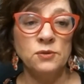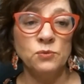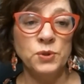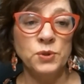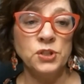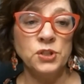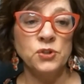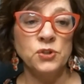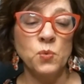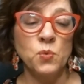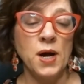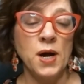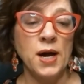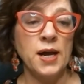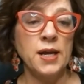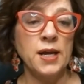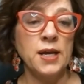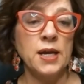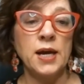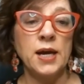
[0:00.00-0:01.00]
which is
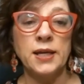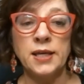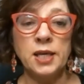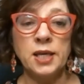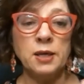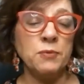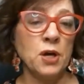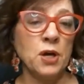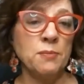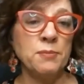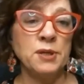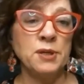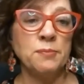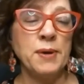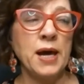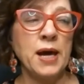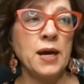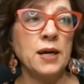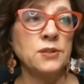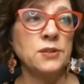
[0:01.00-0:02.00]
why I keep coming
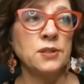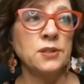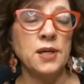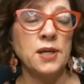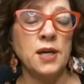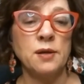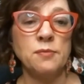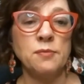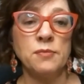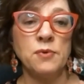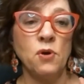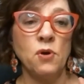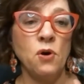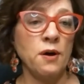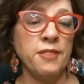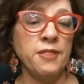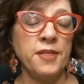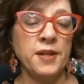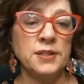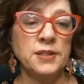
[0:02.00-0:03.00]
back to that
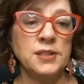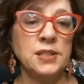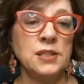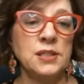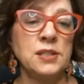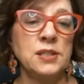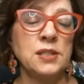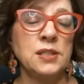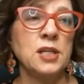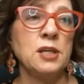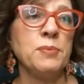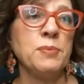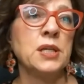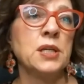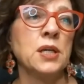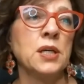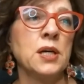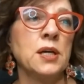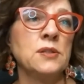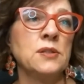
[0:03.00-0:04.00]
authenticity,
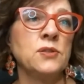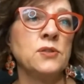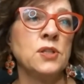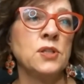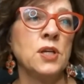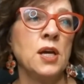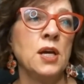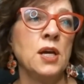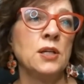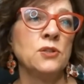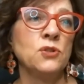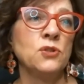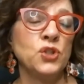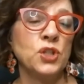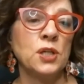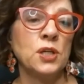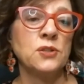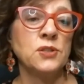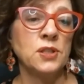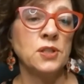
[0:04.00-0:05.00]
because
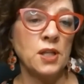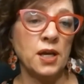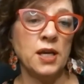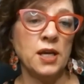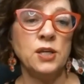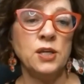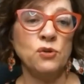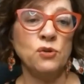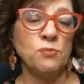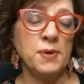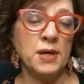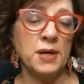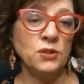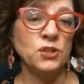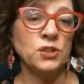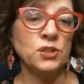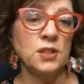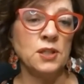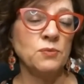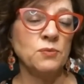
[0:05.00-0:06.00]
just like you
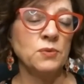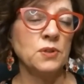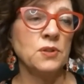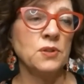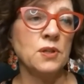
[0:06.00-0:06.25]
mentioned,